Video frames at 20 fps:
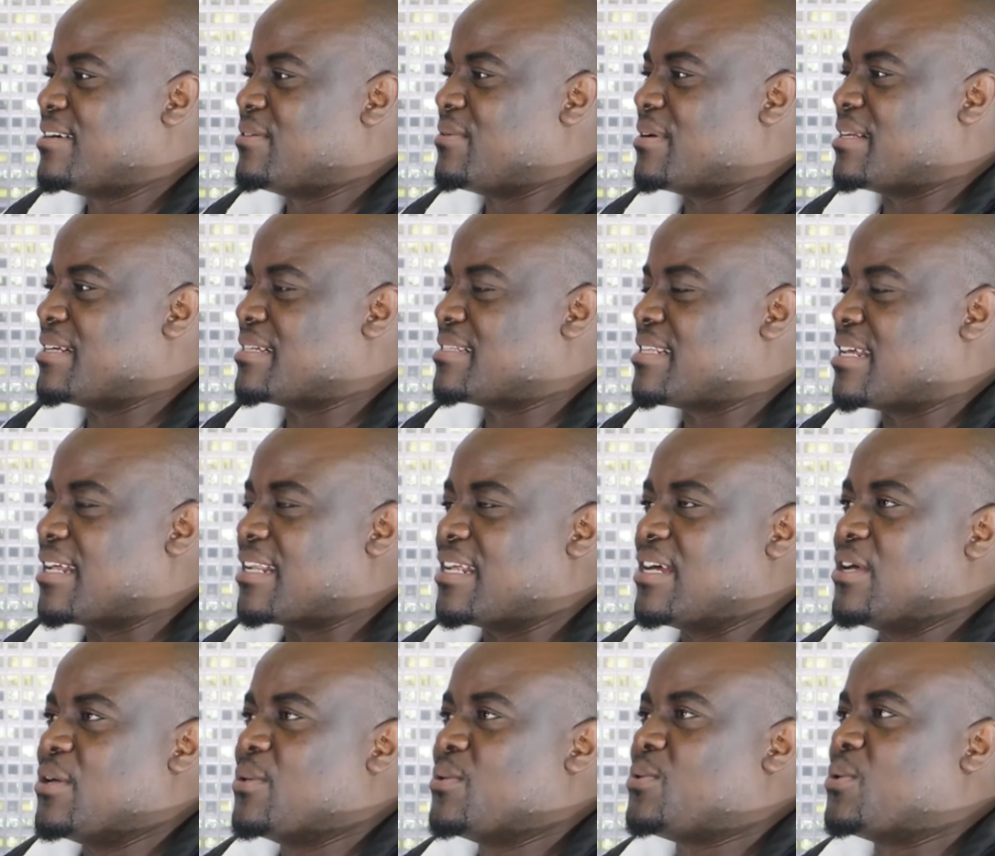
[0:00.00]
You understand?
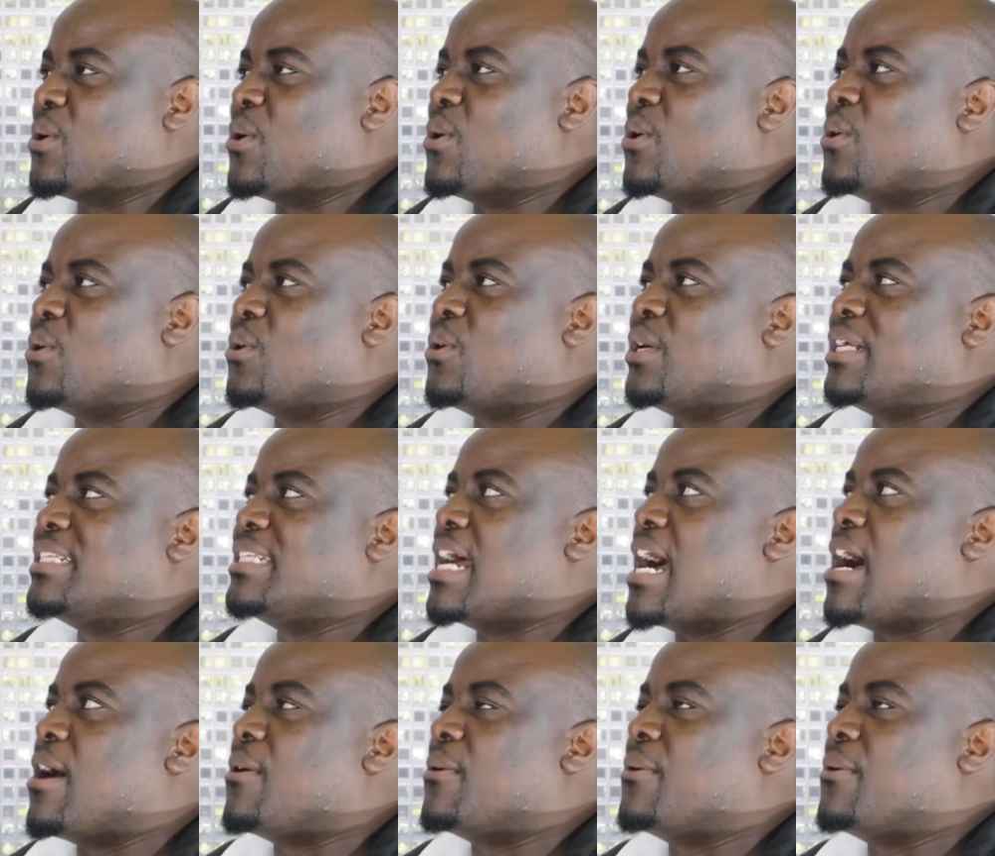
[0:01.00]
So now